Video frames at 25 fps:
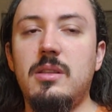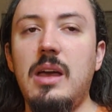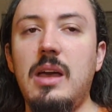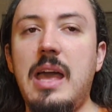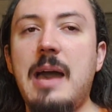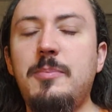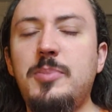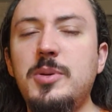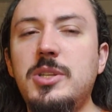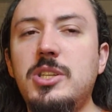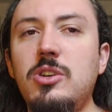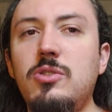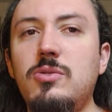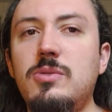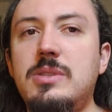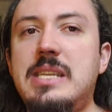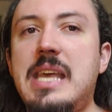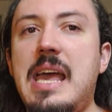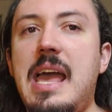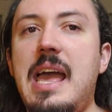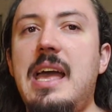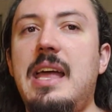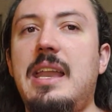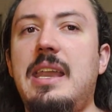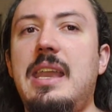episode
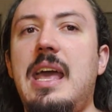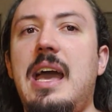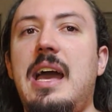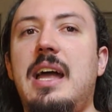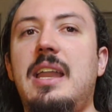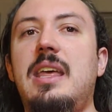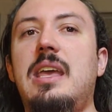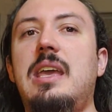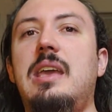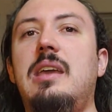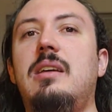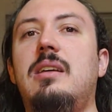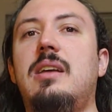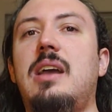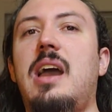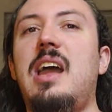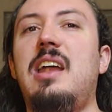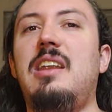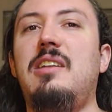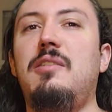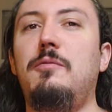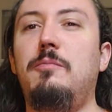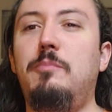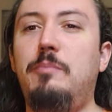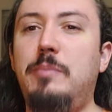10 had a
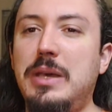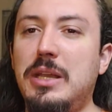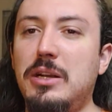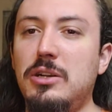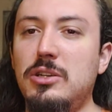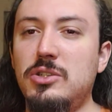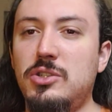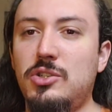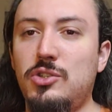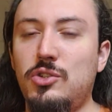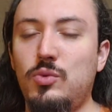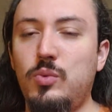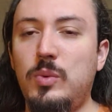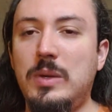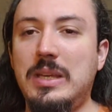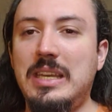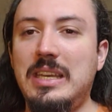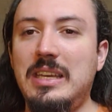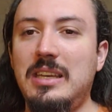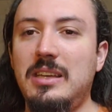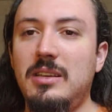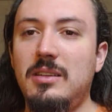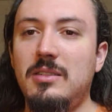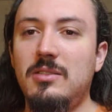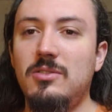kind of
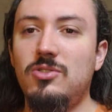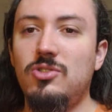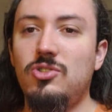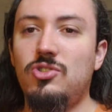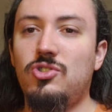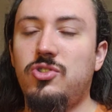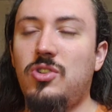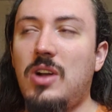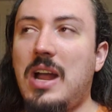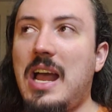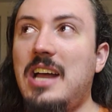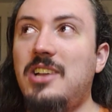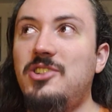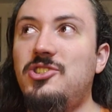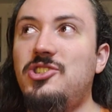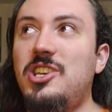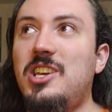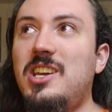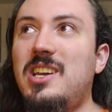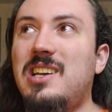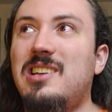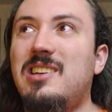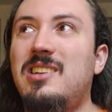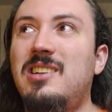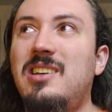bittersweet,
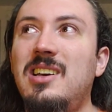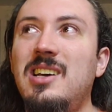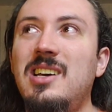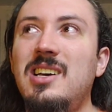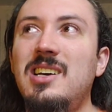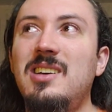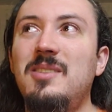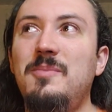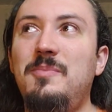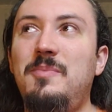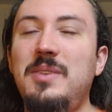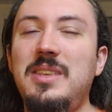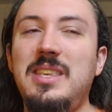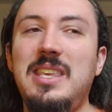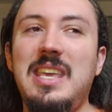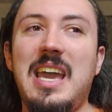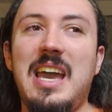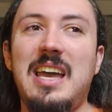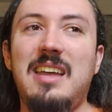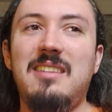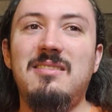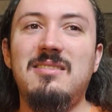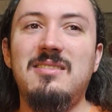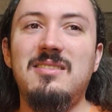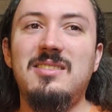tragic, but
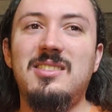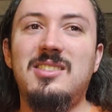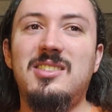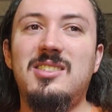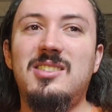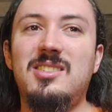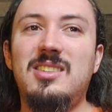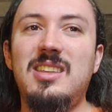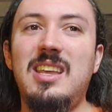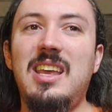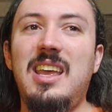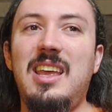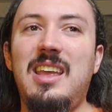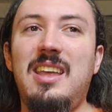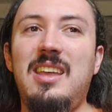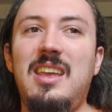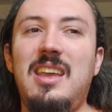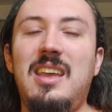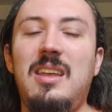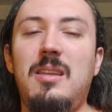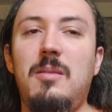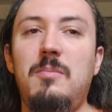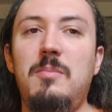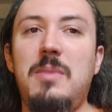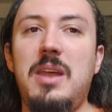yet
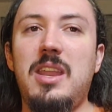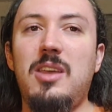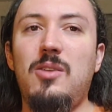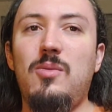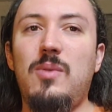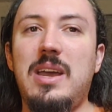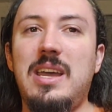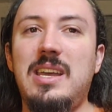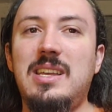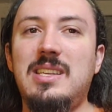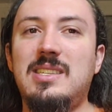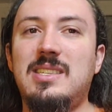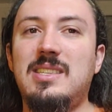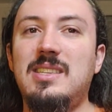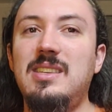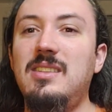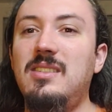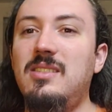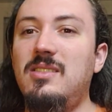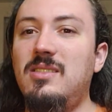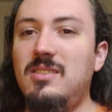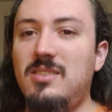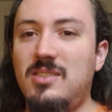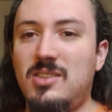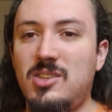in many ways
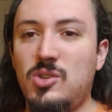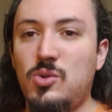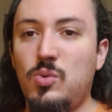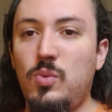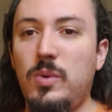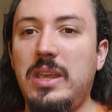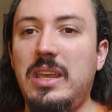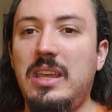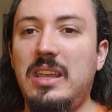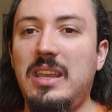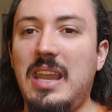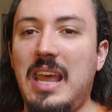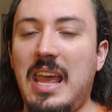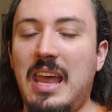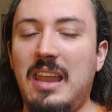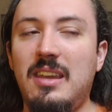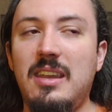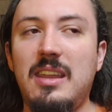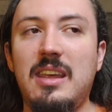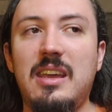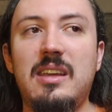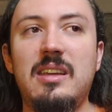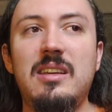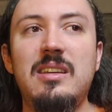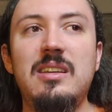sweet
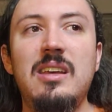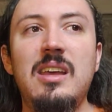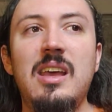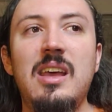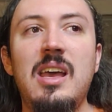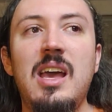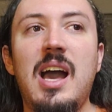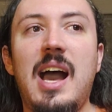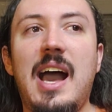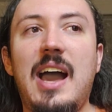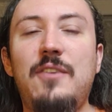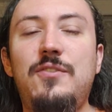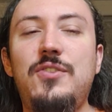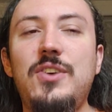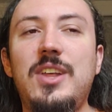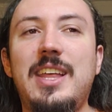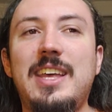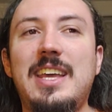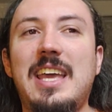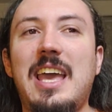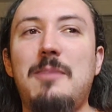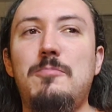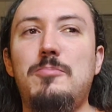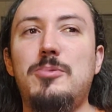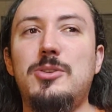ending. I feel
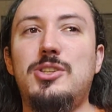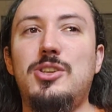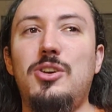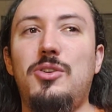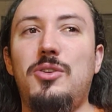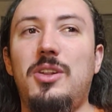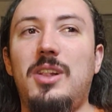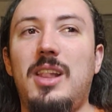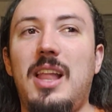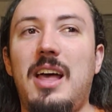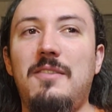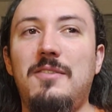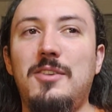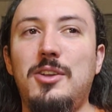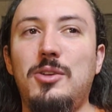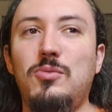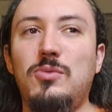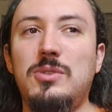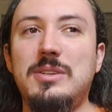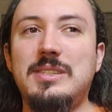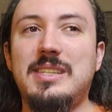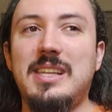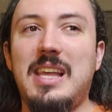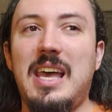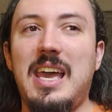like episode 11
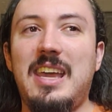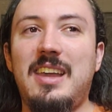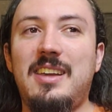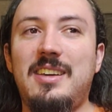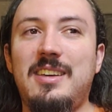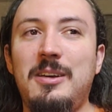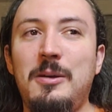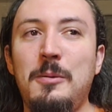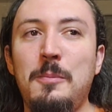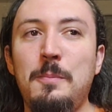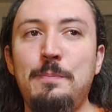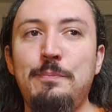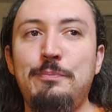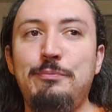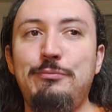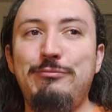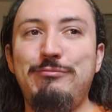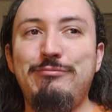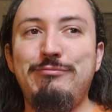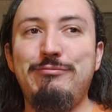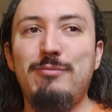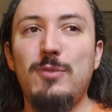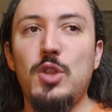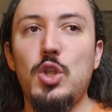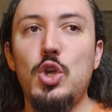was like
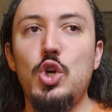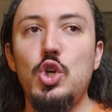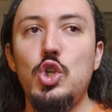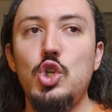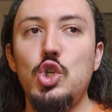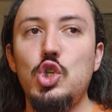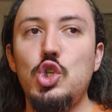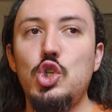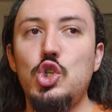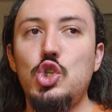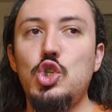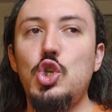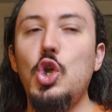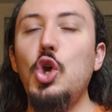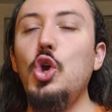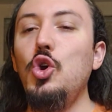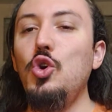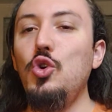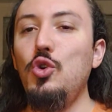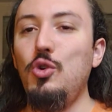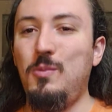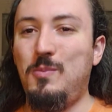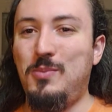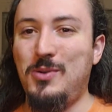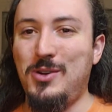
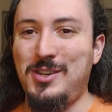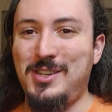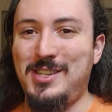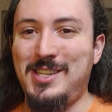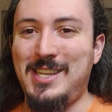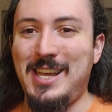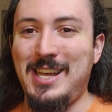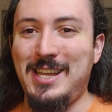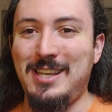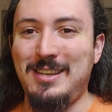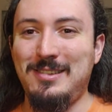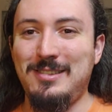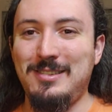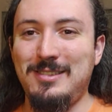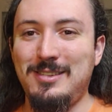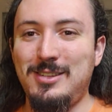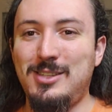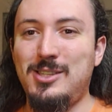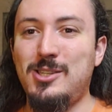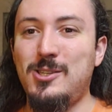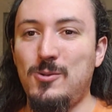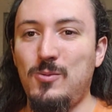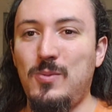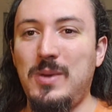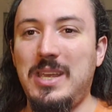2%
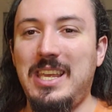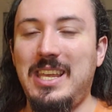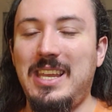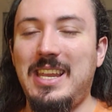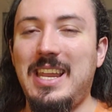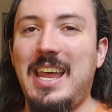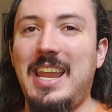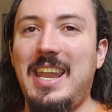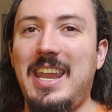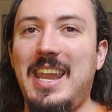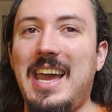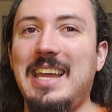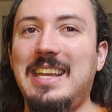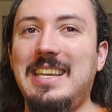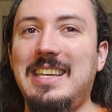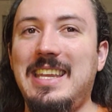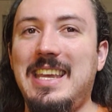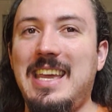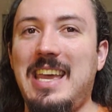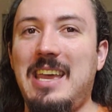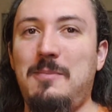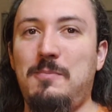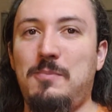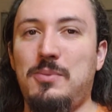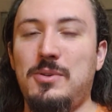sweet and
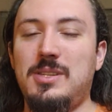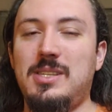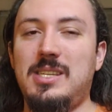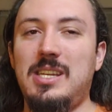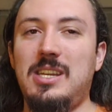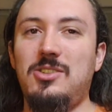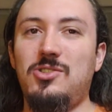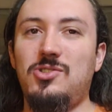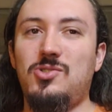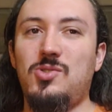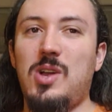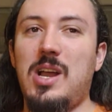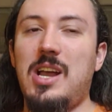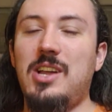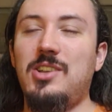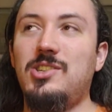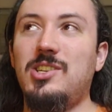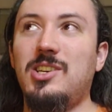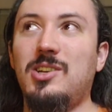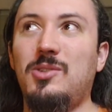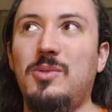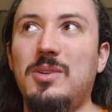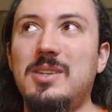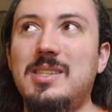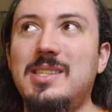98%
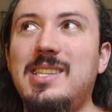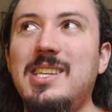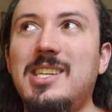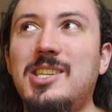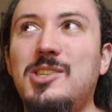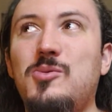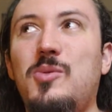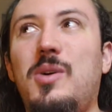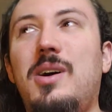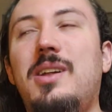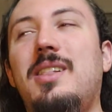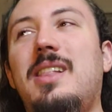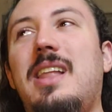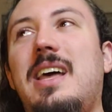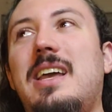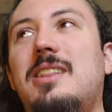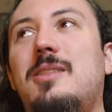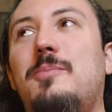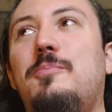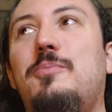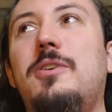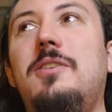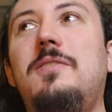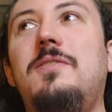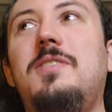tragic. Whereas this one, like
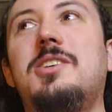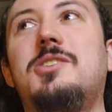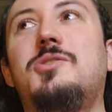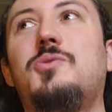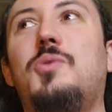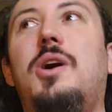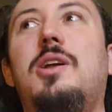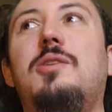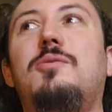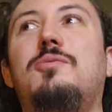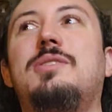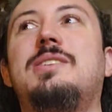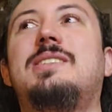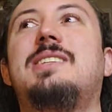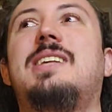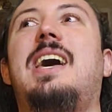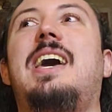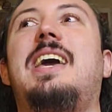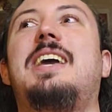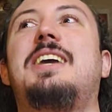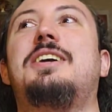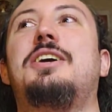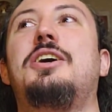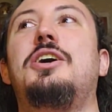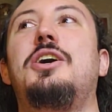the previous one was
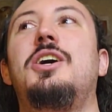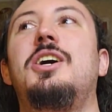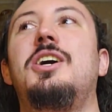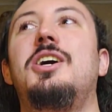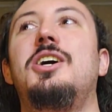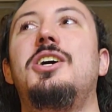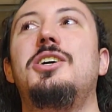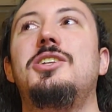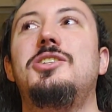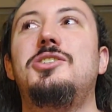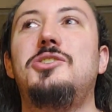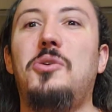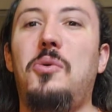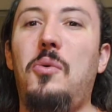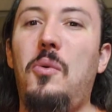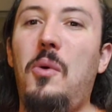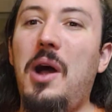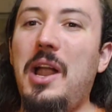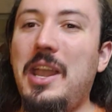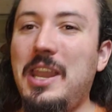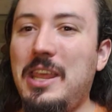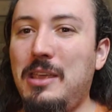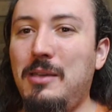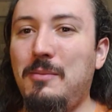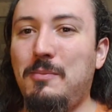like
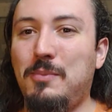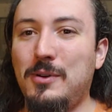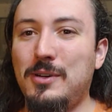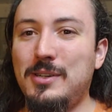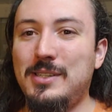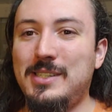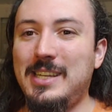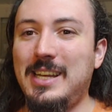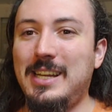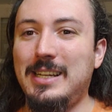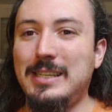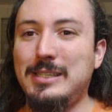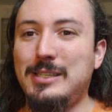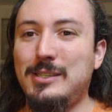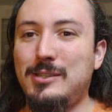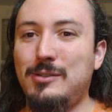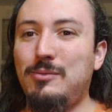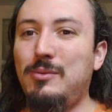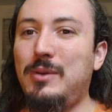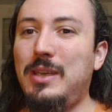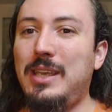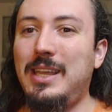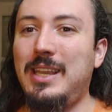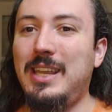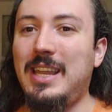20%
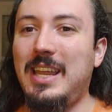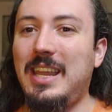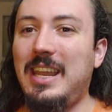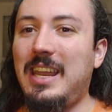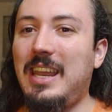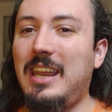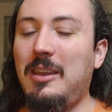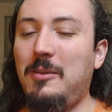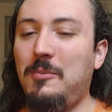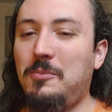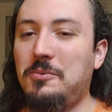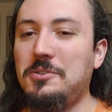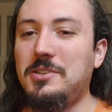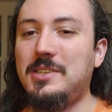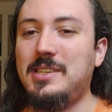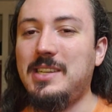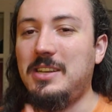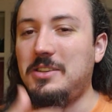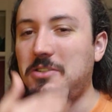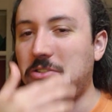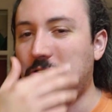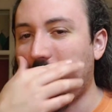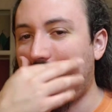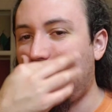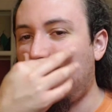sweet and
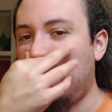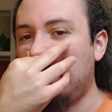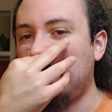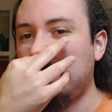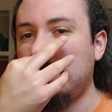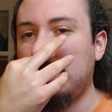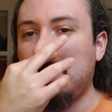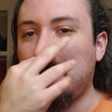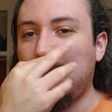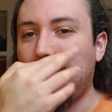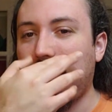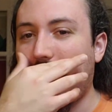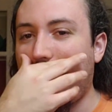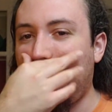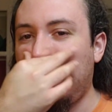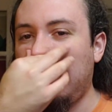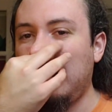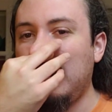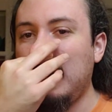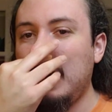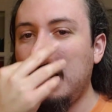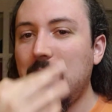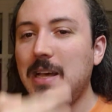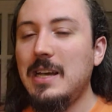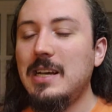80% tragic,
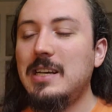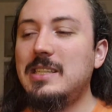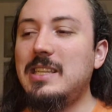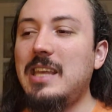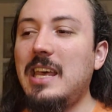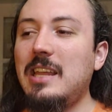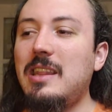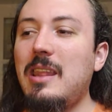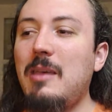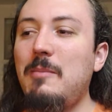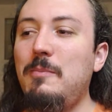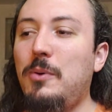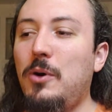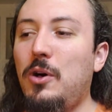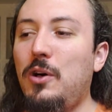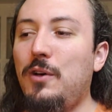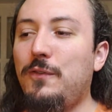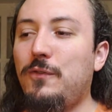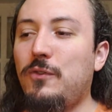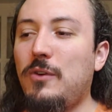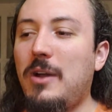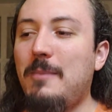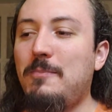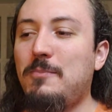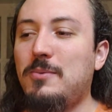right? It's like they
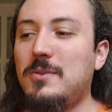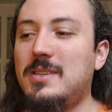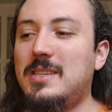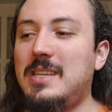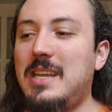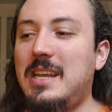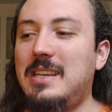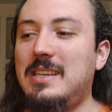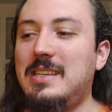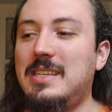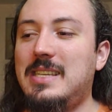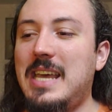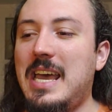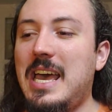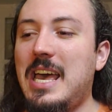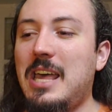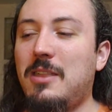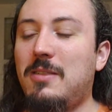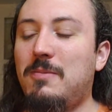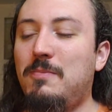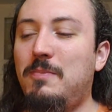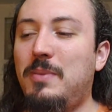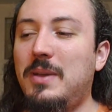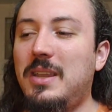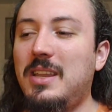both represent
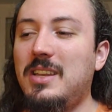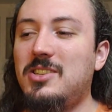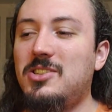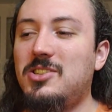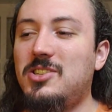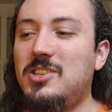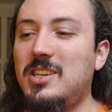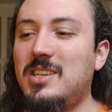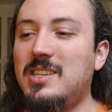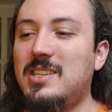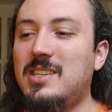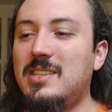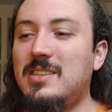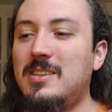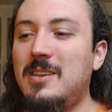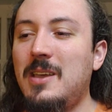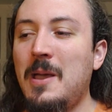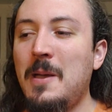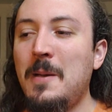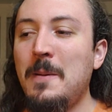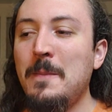death, but it's just